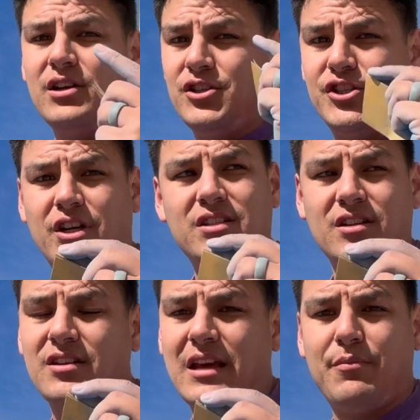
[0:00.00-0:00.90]
Just
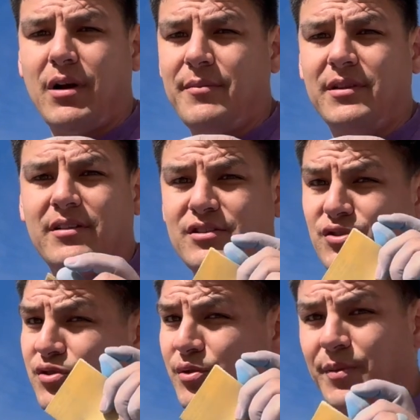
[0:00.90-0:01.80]
under that primer layer,
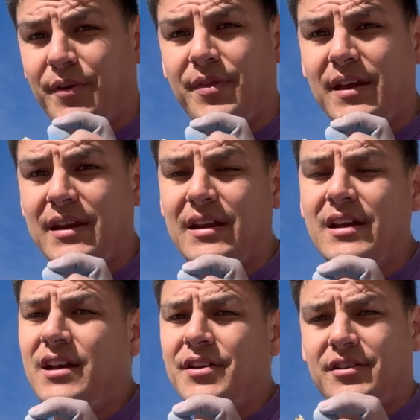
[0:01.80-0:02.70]
it's super thin,
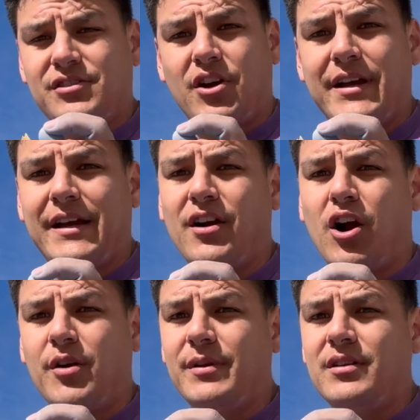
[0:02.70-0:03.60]
you're gonna start hitting
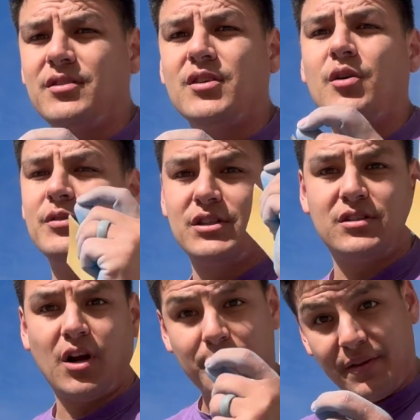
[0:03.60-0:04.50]
carbon. So just
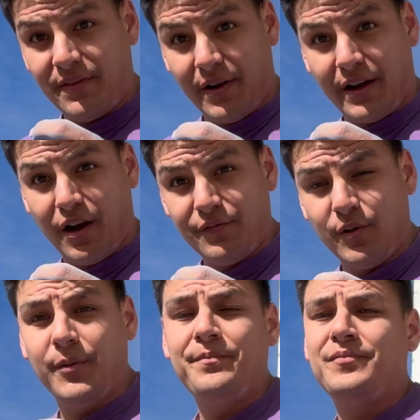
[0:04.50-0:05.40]
start being very
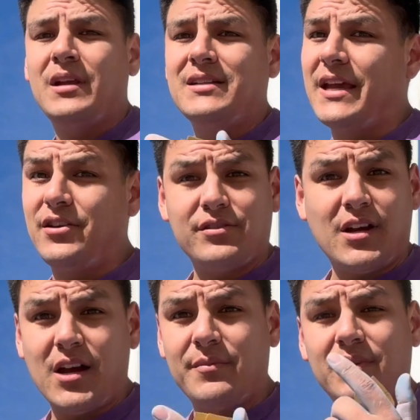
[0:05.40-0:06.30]
careful, take your
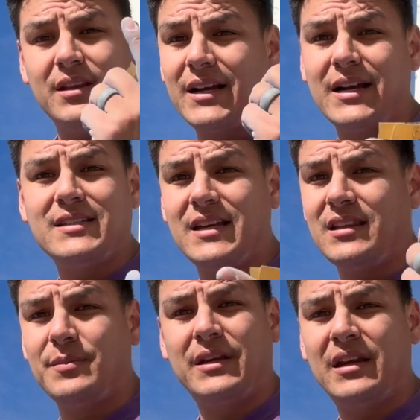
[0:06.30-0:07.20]
time. Like I said at the
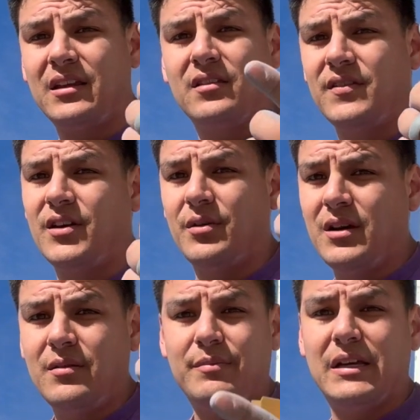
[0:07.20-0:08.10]
beginning of the video,
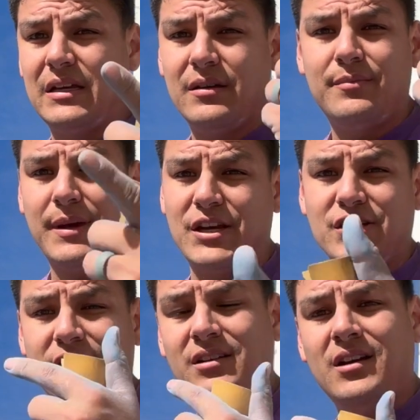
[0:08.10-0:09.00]
be
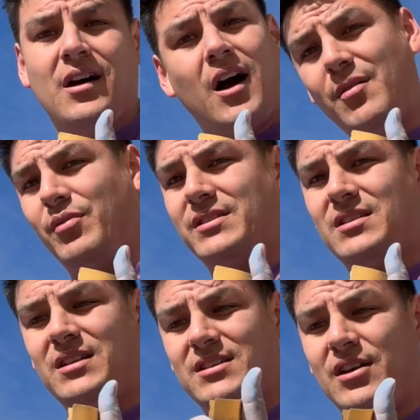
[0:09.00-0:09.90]
patient. All right, boys,
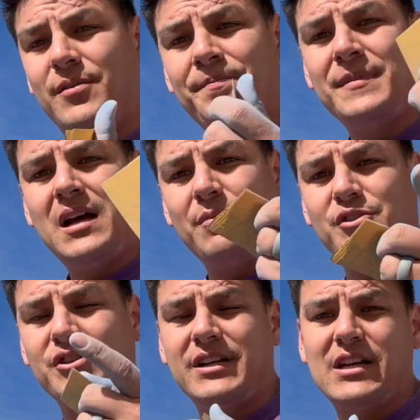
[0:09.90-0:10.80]
let's go. I'm gonna
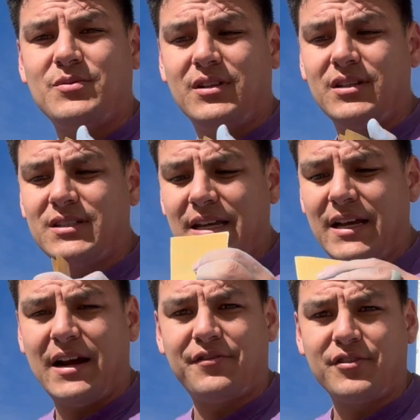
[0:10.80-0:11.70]
show you guys what it looks like
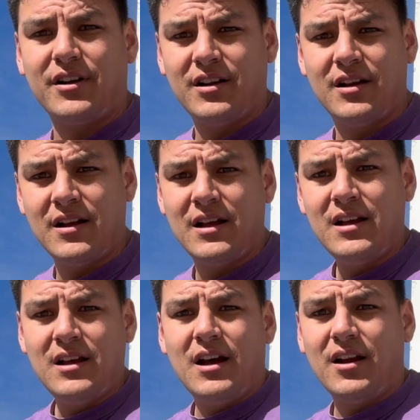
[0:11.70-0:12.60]
after
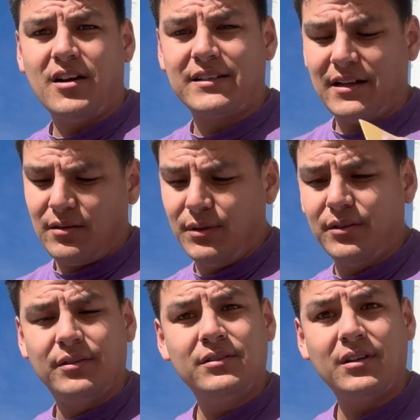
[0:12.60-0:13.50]
I knock down the blue.
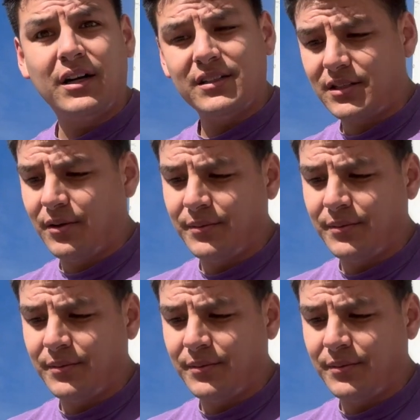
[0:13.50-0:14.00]
All right, let's go.